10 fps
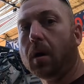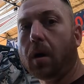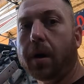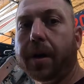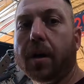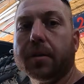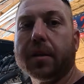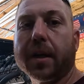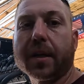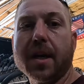Alright y'all,
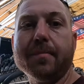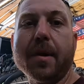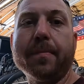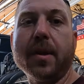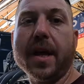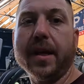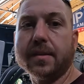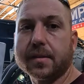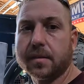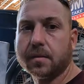so I cut my
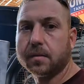plates